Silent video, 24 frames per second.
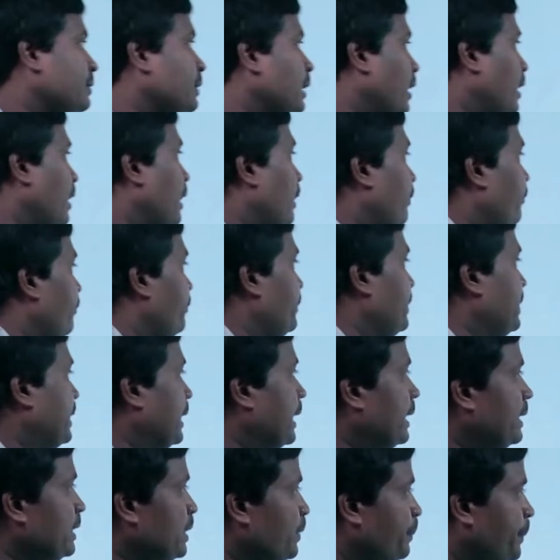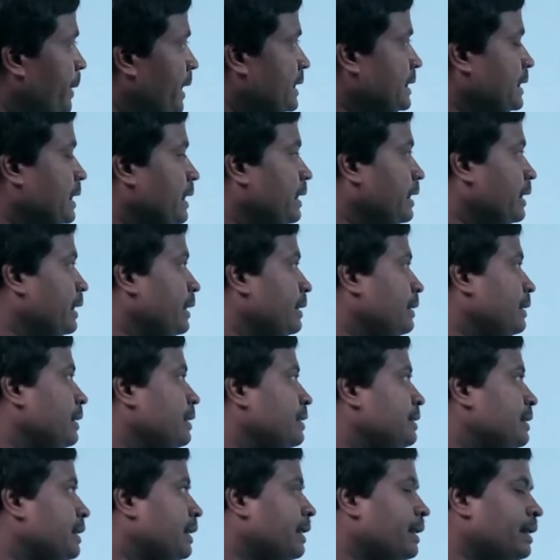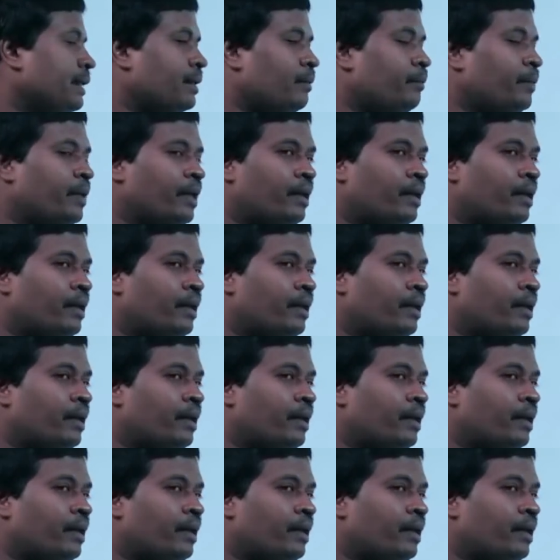of cells present in the xylem